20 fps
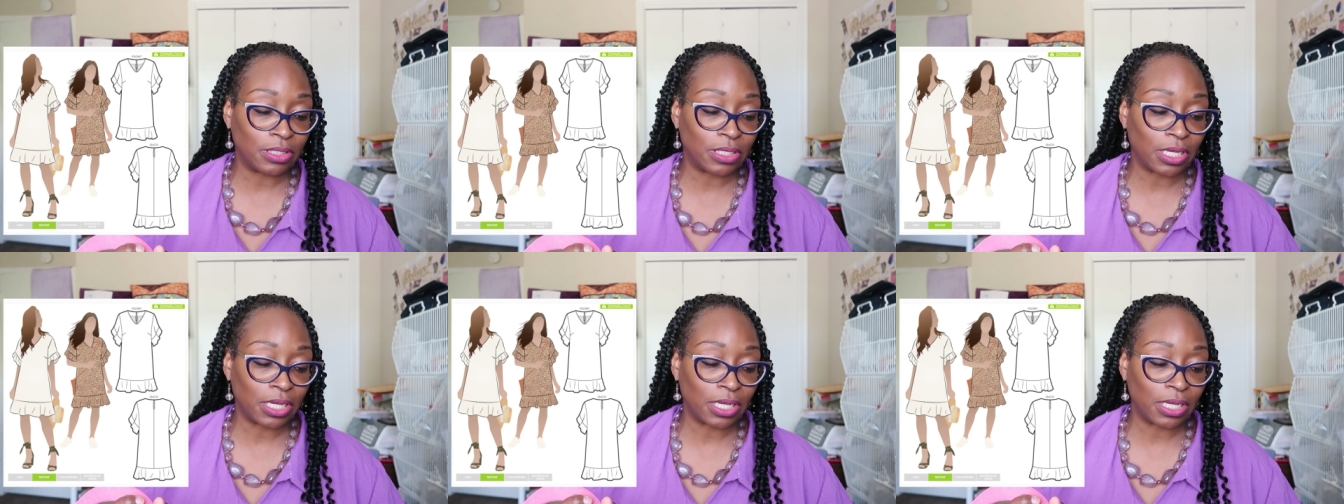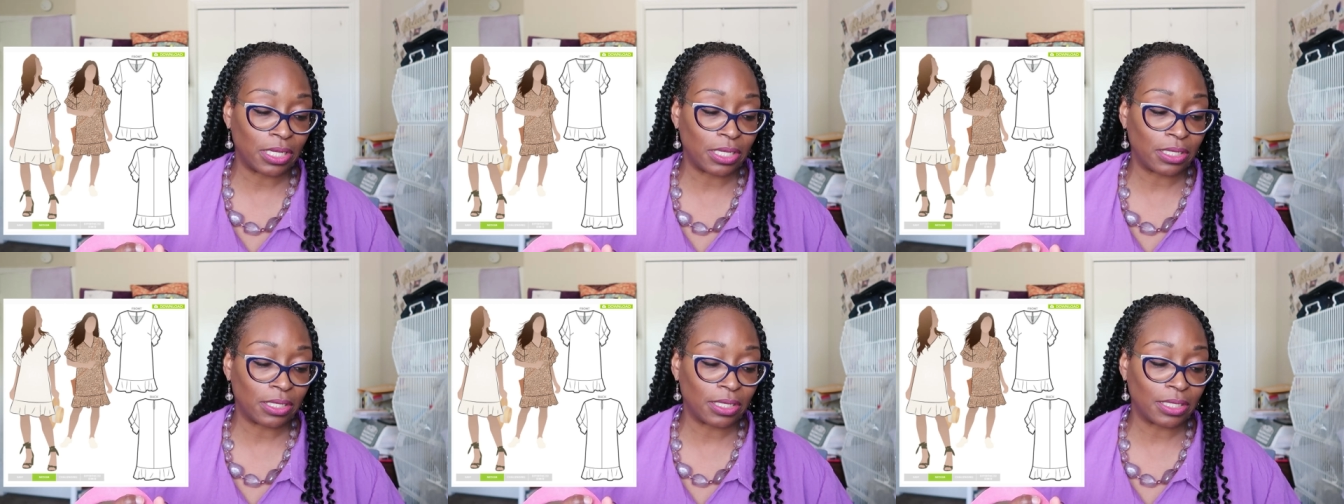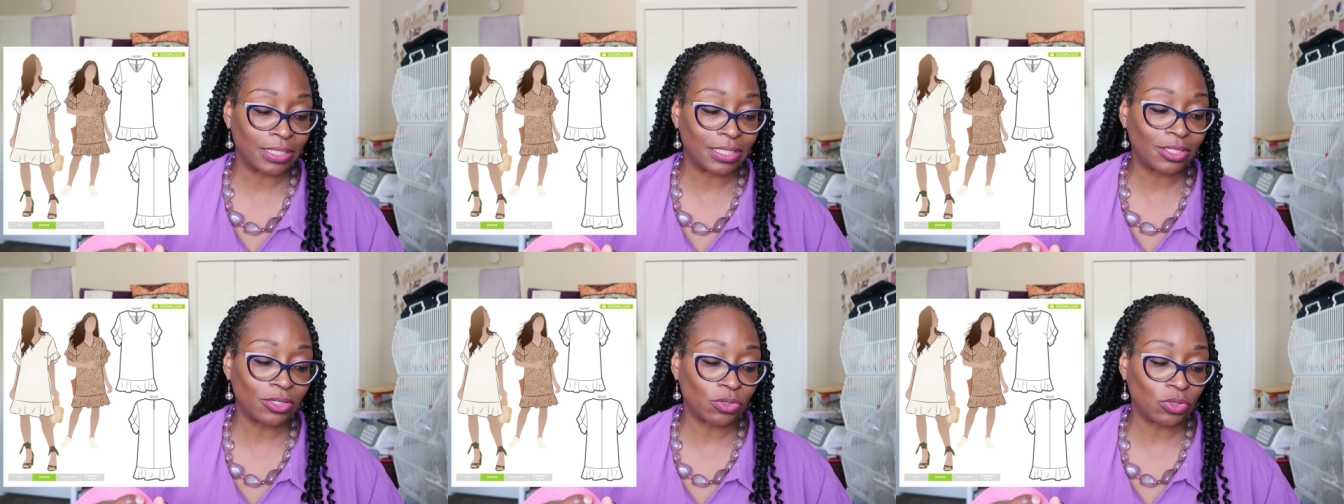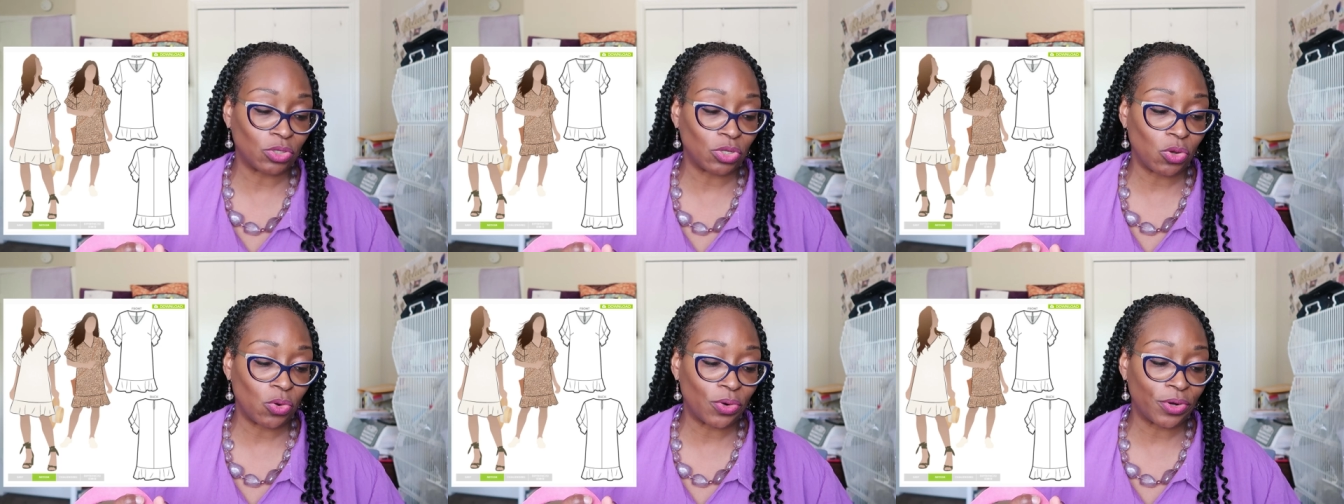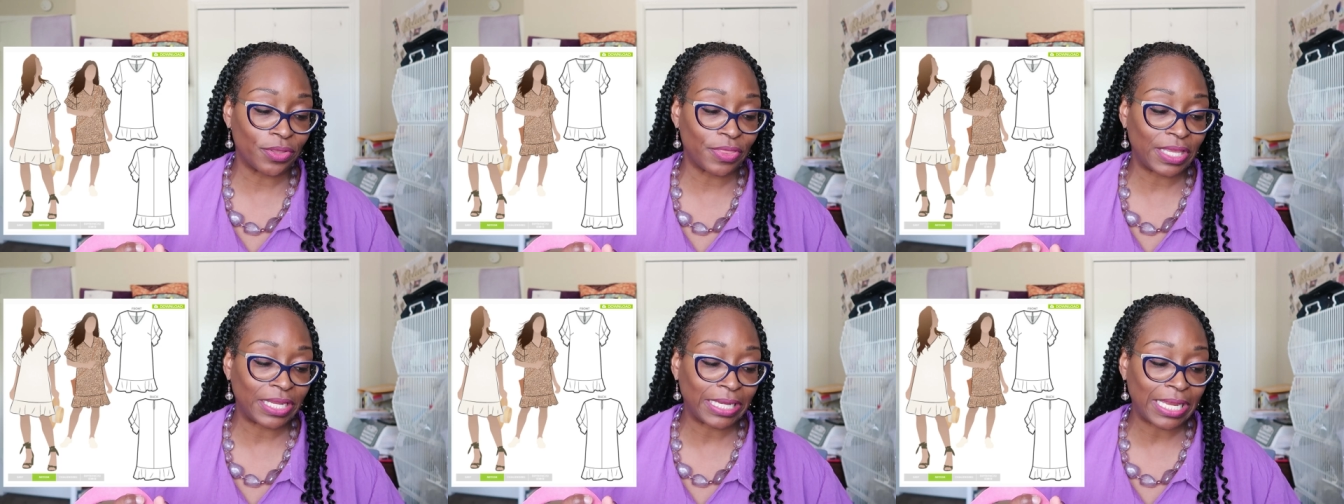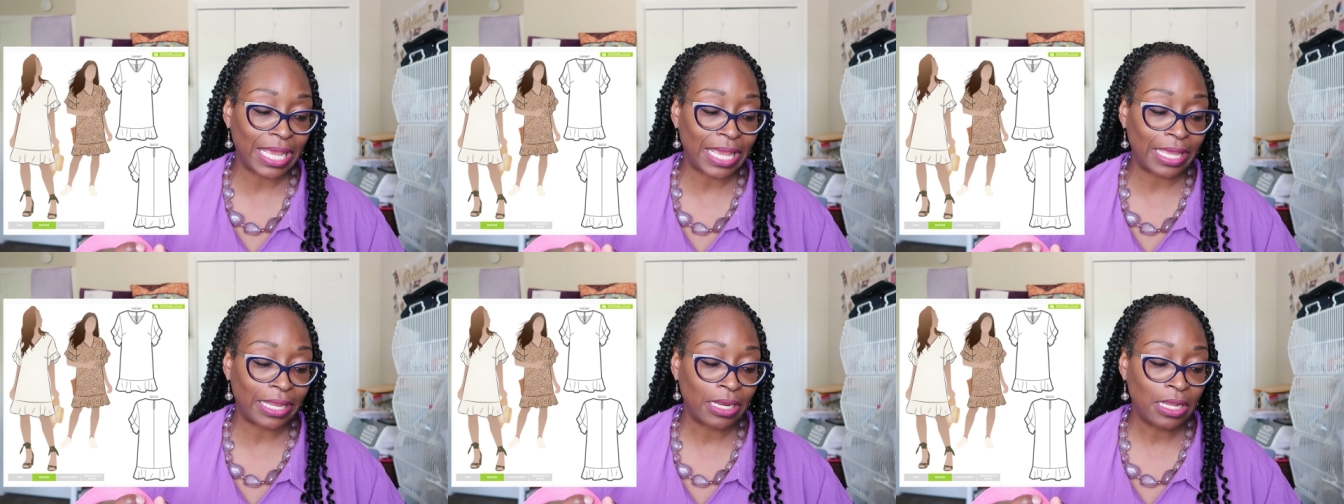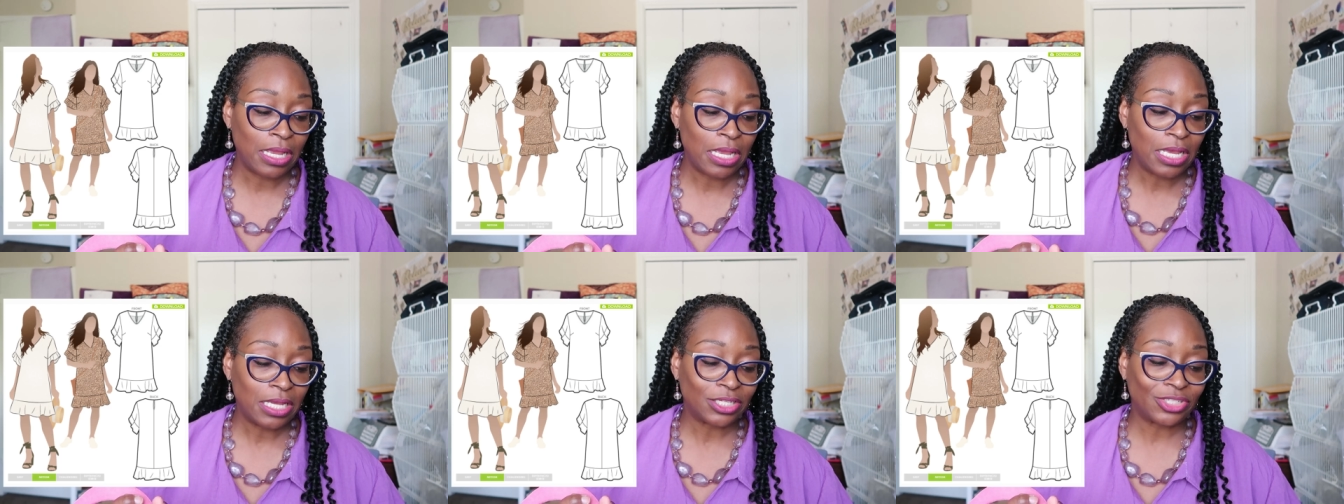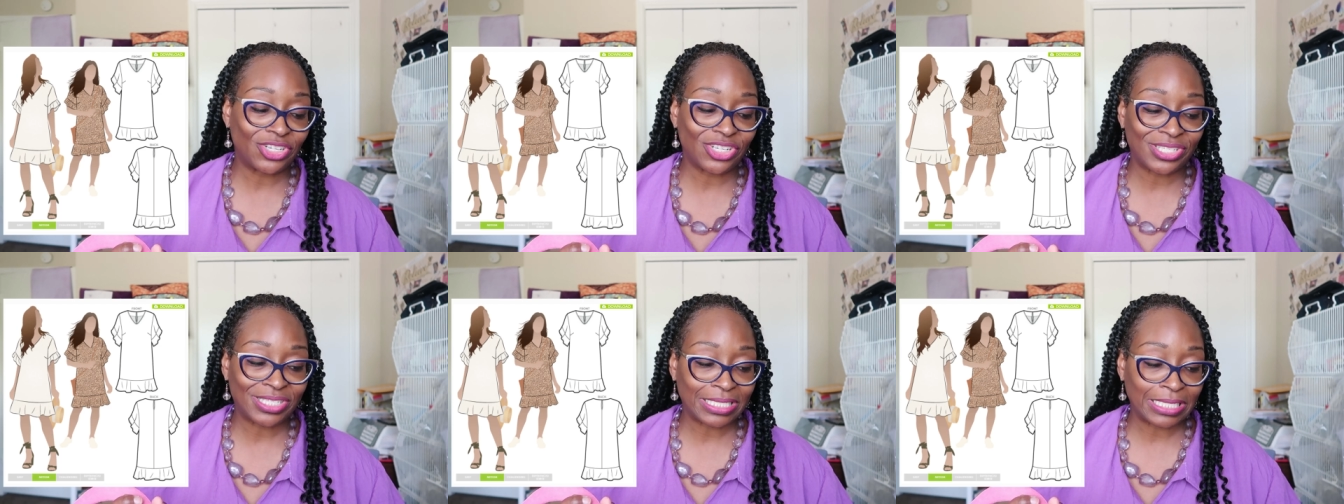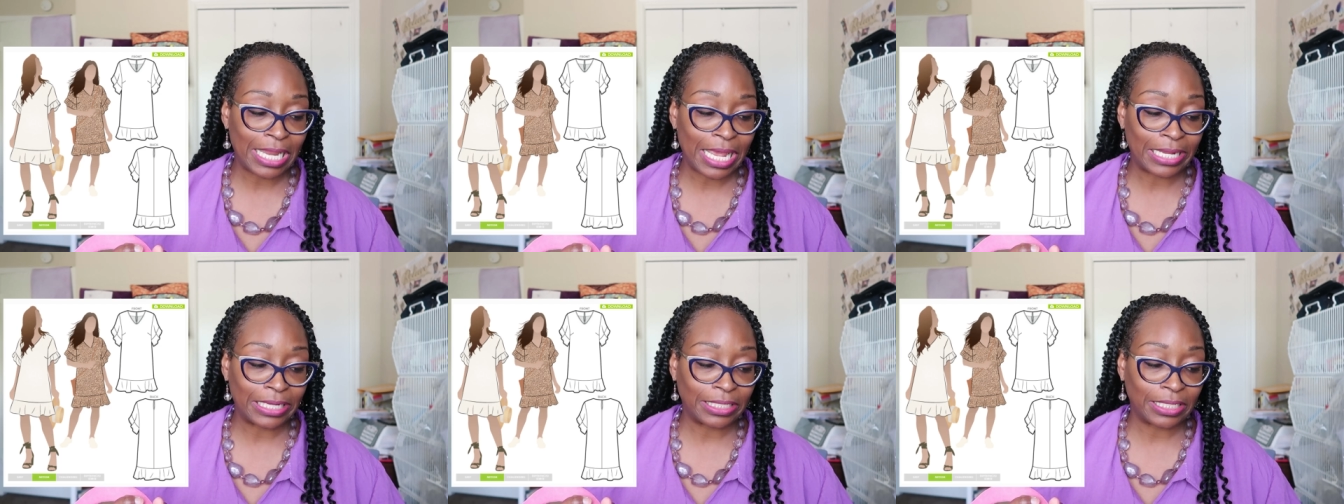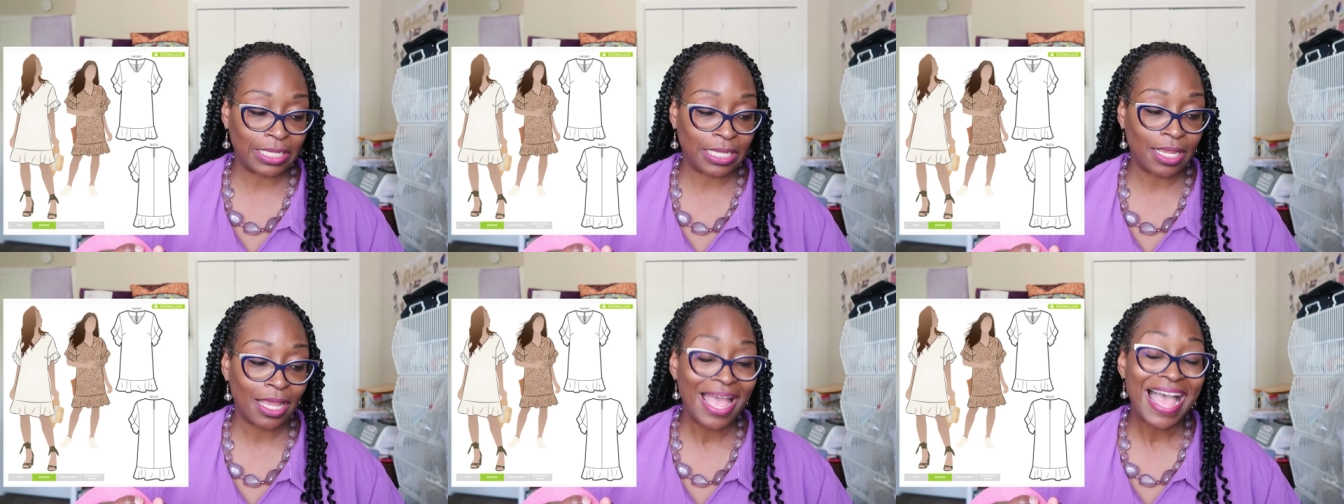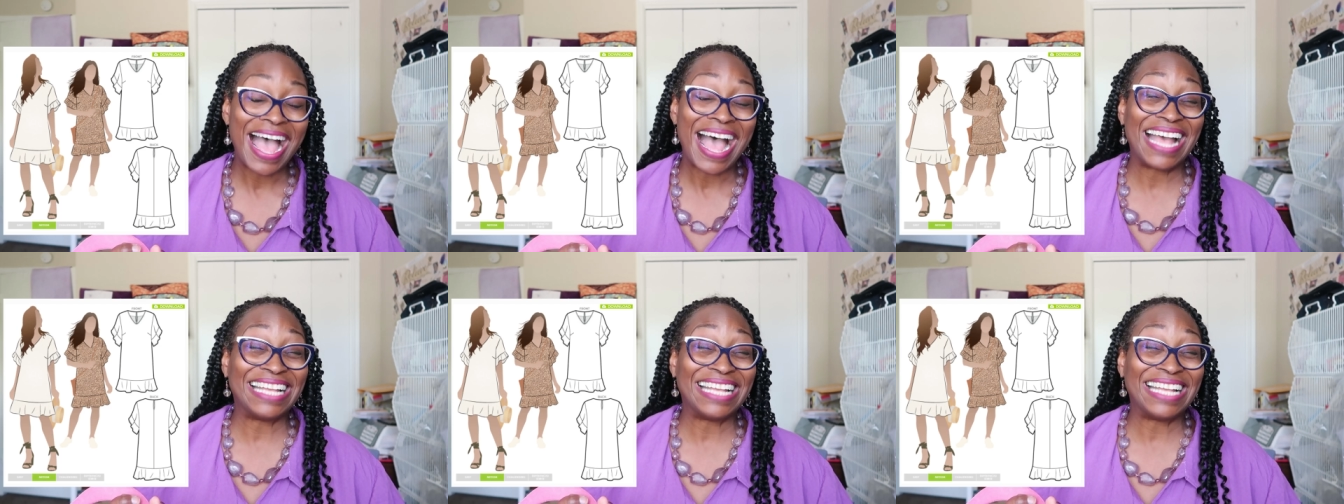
uh, a little lower than that, just slightly.